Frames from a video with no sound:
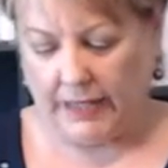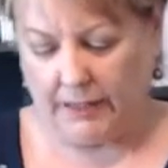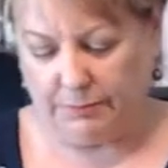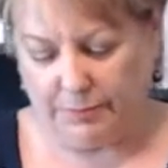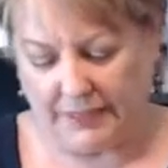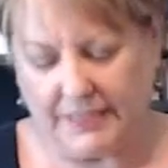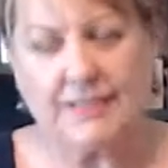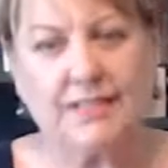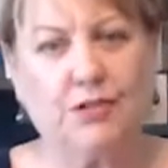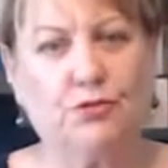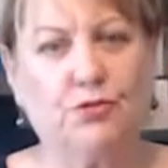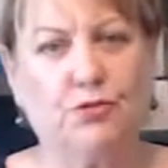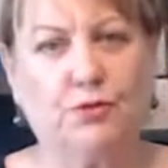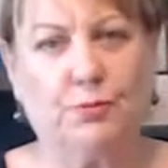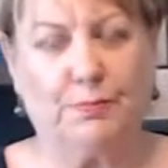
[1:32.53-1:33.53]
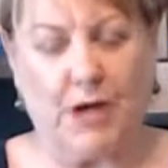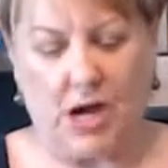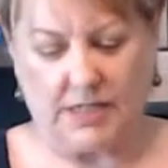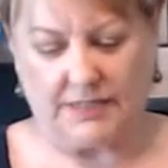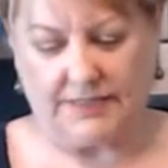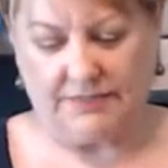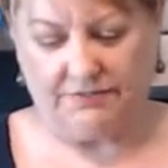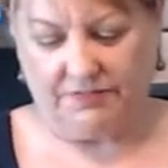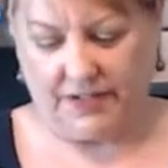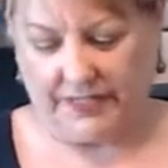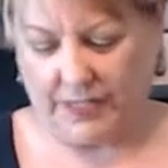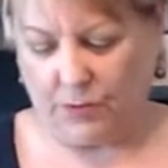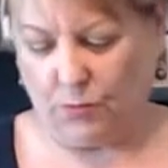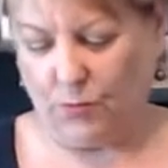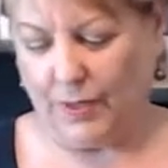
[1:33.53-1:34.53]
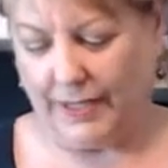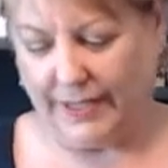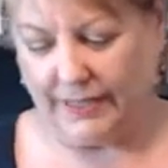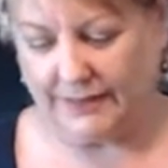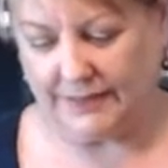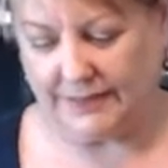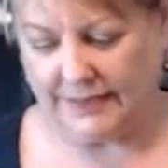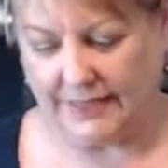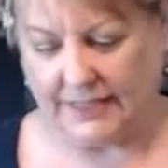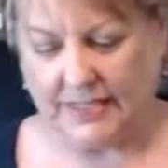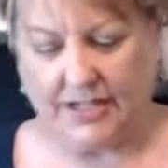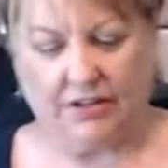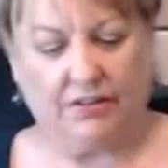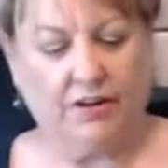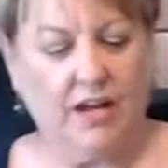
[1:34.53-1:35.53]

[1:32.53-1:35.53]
But let's go through the box and find out what else is in here.